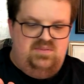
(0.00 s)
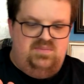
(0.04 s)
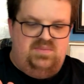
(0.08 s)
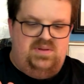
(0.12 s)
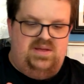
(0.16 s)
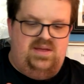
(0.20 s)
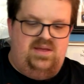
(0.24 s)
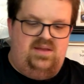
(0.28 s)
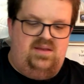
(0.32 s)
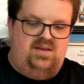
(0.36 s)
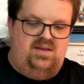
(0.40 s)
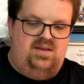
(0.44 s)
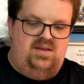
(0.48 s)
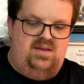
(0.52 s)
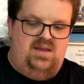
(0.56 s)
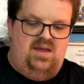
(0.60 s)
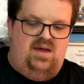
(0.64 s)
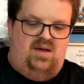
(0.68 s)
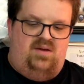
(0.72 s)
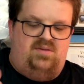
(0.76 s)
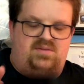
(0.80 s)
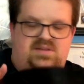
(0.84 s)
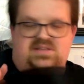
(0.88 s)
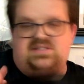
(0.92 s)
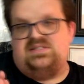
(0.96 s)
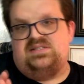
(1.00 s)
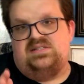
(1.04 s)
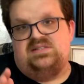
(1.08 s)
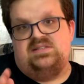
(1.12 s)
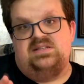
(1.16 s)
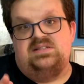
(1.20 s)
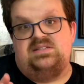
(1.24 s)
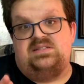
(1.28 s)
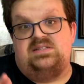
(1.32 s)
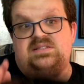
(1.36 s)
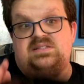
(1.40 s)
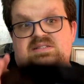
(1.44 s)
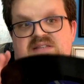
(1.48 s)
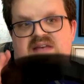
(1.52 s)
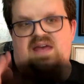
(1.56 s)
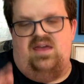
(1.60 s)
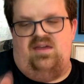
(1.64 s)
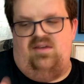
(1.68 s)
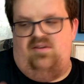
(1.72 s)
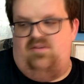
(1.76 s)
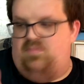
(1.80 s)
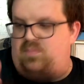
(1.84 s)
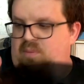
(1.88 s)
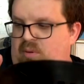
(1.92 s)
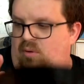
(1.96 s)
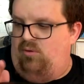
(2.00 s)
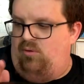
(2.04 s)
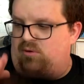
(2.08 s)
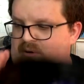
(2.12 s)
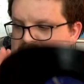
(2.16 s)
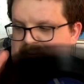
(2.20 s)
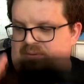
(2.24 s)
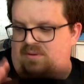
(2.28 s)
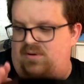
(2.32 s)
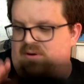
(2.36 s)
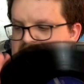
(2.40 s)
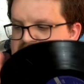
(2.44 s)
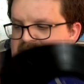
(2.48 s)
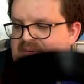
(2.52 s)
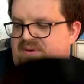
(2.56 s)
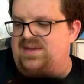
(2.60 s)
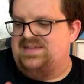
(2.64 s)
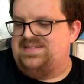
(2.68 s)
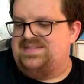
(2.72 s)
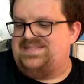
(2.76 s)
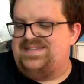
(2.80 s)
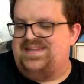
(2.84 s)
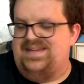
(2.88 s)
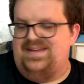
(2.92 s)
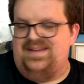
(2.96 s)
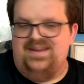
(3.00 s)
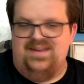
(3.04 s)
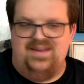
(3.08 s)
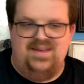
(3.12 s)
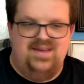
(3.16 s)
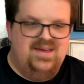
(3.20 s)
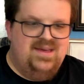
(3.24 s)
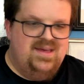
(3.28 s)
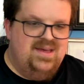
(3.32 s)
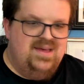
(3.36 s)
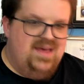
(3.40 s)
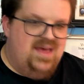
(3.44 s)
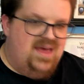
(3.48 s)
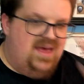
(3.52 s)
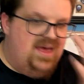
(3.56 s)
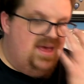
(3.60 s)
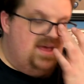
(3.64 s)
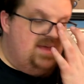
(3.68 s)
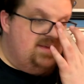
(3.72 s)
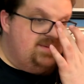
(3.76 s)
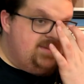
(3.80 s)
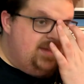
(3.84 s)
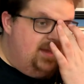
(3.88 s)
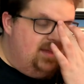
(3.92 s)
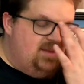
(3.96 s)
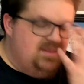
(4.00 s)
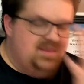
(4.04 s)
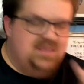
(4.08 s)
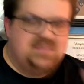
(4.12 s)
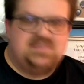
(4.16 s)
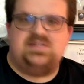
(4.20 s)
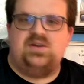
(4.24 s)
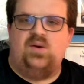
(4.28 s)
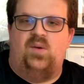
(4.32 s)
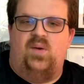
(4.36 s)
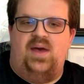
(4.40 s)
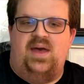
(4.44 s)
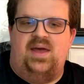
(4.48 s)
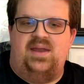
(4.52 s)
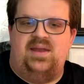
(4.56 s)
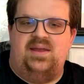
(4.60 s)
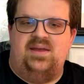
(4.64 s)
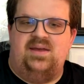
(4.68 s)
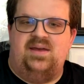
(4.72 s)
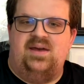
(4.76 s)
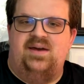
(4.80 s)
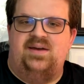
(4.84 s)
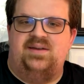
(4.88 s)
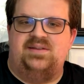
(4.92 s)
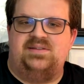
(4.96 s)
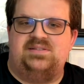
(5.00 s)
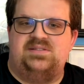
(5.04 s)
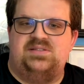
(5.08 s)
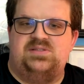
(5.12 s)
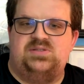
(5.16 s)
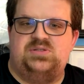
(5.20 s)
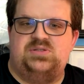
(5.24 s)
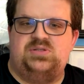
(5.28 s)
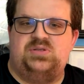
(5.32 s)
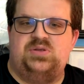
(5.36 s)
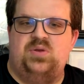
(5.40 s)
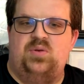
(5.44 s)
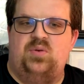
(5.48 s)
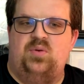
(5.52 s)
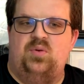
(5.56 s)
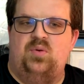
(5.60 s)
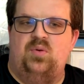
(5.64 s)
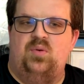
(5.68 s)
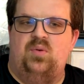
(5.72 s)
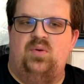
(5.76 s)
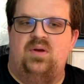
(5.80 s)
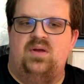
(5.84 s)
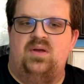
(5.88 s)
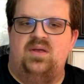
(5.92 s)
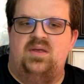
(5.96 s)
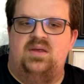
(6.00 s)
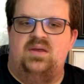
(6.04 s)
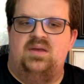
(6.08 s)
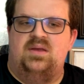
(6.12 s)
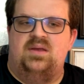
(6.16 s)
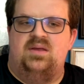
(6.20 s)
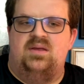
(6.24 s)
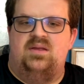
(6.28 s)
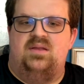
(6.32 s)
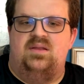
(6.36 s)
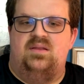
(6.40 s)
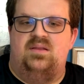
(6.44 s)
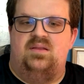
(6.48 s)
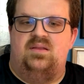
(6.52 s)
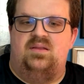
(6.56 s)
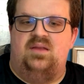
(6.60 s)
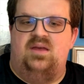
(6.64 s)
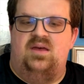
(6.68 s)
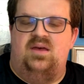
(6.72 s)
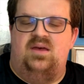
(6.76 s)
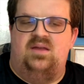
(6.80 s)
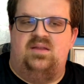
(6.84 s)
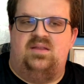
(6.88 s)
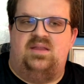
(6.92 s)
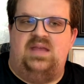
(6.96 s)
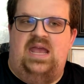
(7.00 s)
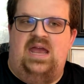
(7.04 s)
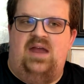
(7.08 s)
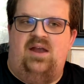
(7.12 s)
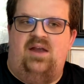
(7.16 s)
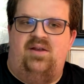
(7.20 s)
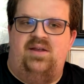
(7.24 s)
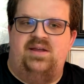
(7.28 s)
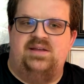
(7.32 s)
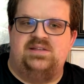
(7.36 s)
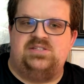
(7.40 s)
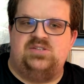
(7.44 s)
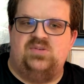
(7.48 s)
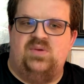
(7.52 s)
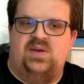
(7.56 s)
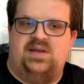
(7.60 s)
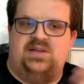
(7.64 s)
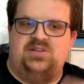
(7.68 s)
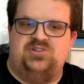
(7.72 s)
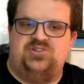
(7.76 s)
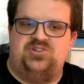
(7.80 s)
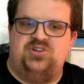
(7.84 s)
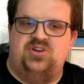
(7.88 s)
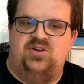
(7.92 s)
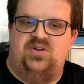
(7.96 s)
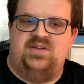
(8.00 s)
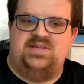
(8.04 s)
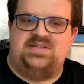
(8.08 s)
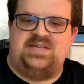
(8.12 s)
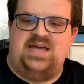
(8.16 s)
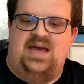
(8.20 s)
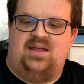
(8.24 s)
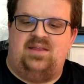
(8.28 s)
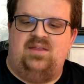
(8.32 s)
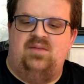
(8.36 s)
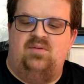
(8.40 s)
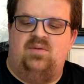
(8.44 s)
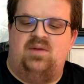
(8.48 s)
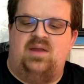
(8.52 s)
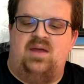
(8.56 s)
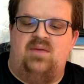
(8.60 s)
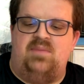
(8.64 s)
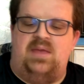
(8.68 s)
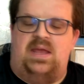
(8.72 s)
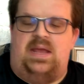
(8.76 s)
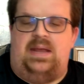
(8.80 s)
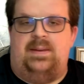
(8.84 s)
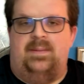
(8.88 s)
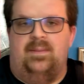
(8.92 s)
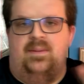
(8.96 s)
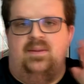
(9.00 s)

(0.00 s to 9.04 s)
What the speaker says: But no, this is a poor pressing. And let's go ahead and cut to the area so I can show you exactly what I mean.